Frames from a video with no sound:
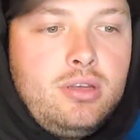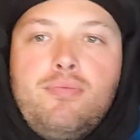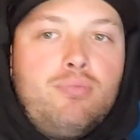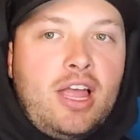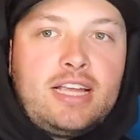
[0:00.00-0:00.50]

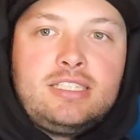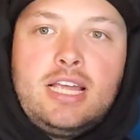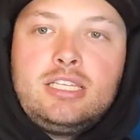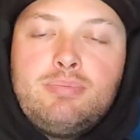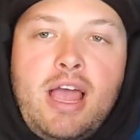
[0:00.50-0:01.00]
Like I
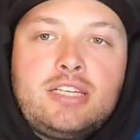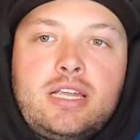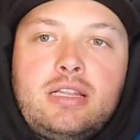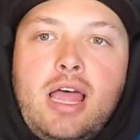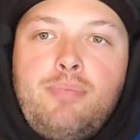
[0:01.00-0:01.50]
said, smash
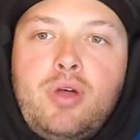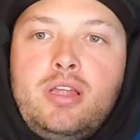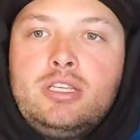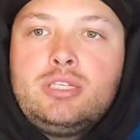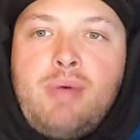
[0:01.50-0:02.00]
that like
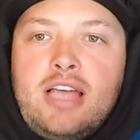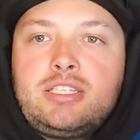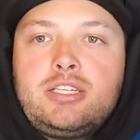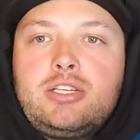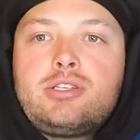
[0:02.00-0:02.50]
button, smash the
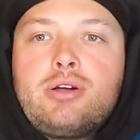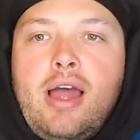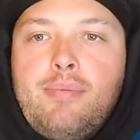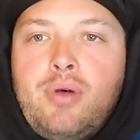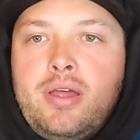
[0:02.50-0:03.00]

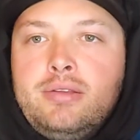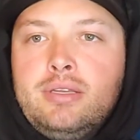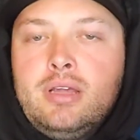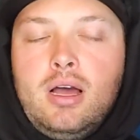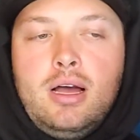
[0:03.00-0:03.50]
subscribe
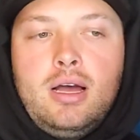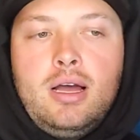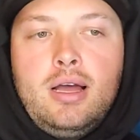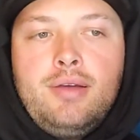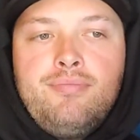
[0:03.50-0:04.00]
button,
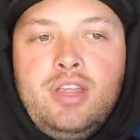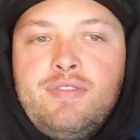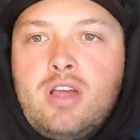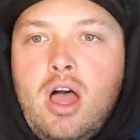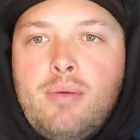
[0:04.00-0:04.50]
uh, leave a
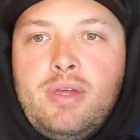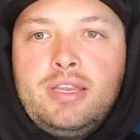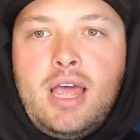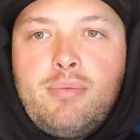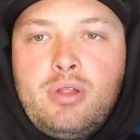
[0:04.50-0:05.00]
comment
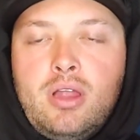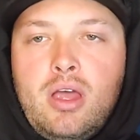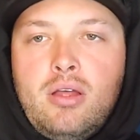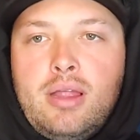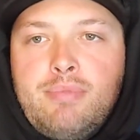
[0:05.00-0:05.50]
down
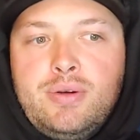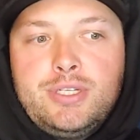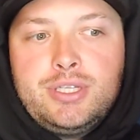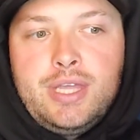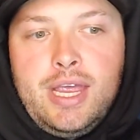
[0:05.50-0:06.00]
below, let me know what
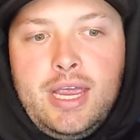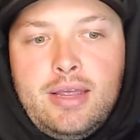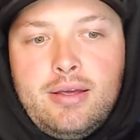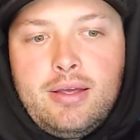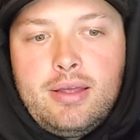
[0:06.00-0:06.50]
you think,
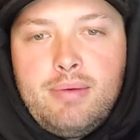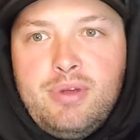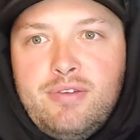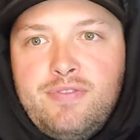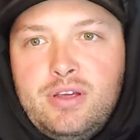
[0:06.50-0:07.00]
give me
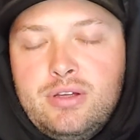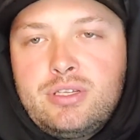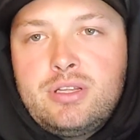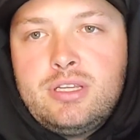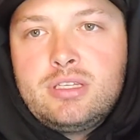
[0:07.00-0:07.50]
your feels
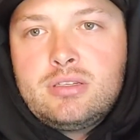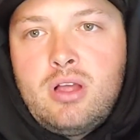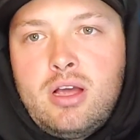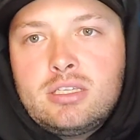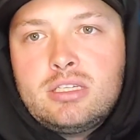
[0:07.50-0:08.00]
on this
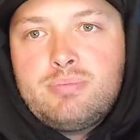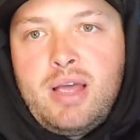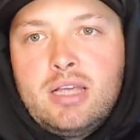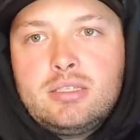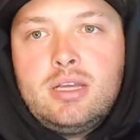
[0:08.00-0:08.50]
loss this
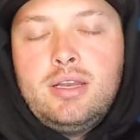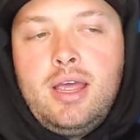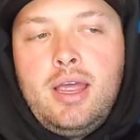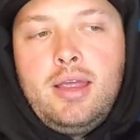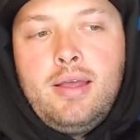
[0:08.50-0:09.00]
past
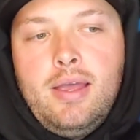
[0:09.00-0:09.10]
Sunday.